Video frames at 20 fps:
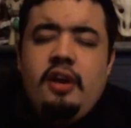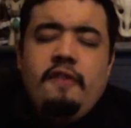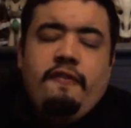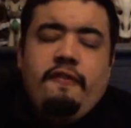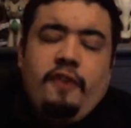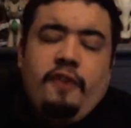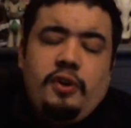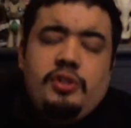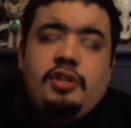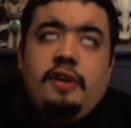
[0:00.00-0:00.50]

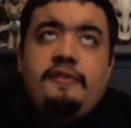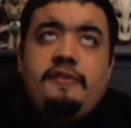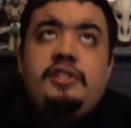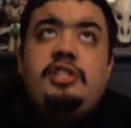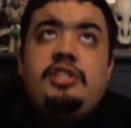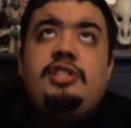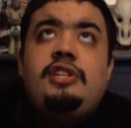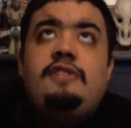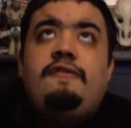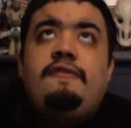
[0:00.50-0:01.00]
First off, she
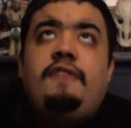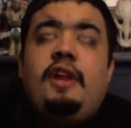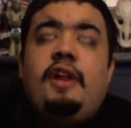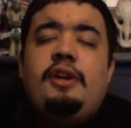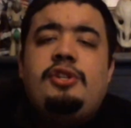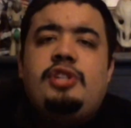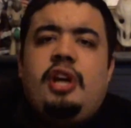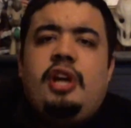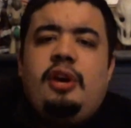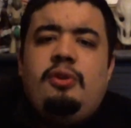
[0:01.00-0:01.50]
sees
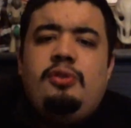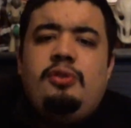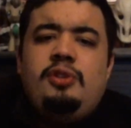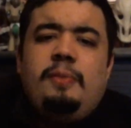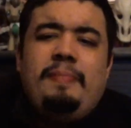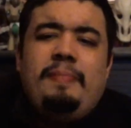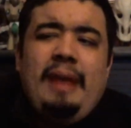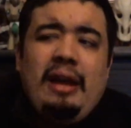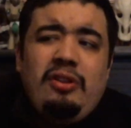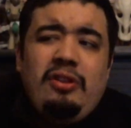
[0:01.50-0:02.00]
Fluttershy, who's
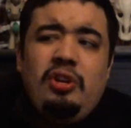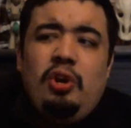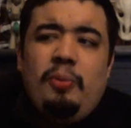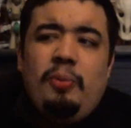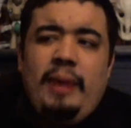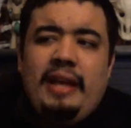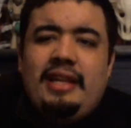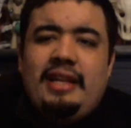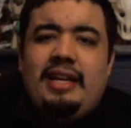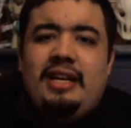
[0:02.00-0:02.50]
about to go
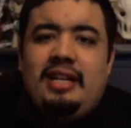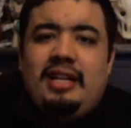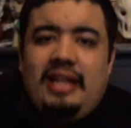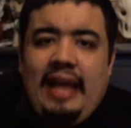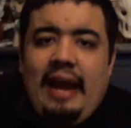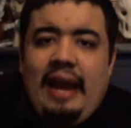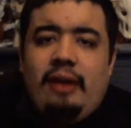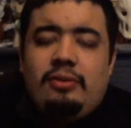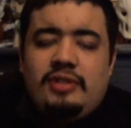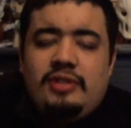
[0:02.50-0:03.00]
back to
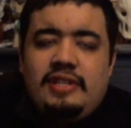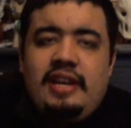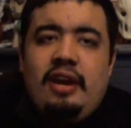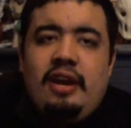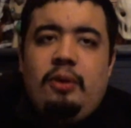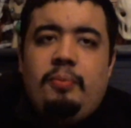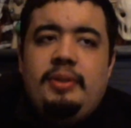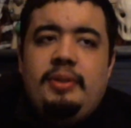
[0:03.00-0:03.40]
Cloudsdale,